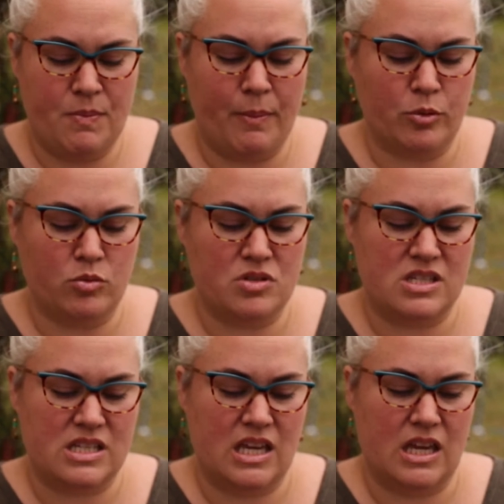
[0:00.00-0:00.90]
people will
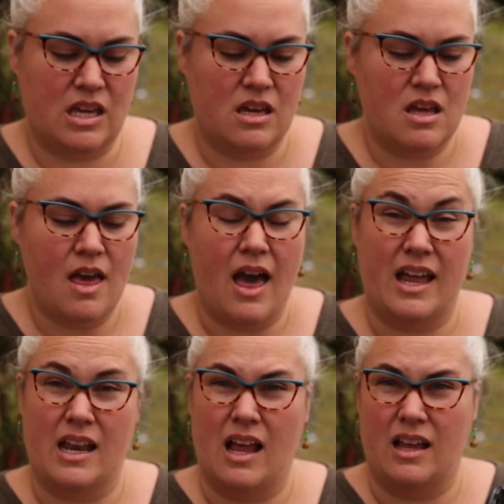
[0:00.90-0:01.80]
see
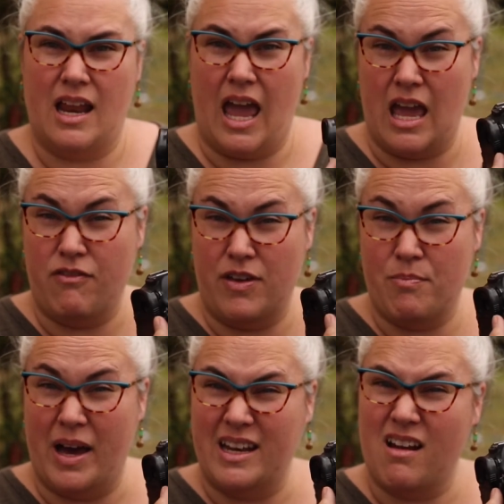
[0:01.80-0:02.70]
an
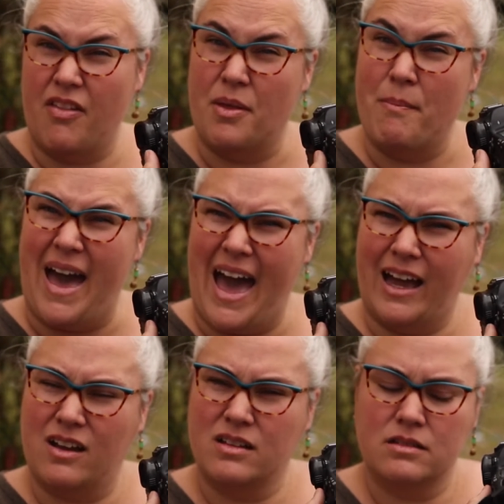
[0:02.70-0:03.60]
AV button on the back